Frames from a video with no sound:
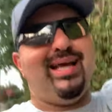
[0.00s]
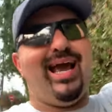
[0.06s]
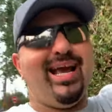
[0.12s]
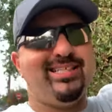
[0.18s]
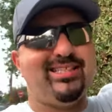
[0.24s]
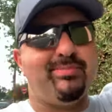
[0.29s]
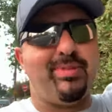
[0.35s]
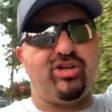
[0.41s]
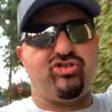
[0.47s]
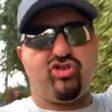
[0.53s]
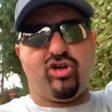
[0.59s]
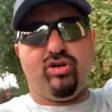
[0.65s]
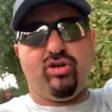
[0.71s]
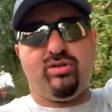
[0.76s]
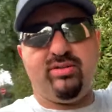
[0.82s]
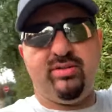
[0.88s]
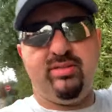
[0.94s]

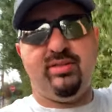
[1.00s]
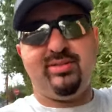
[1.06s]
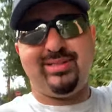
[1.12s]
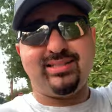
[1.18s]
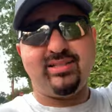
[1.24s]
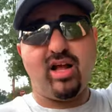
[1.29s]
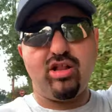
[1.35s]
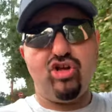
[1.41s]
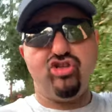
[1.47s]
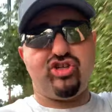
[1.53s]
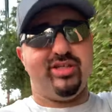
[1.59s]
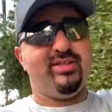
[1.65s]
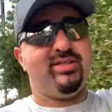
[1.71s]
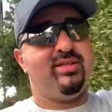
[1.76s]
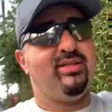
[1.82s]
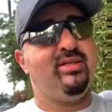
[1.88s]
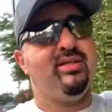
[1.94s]
asymmetrical technology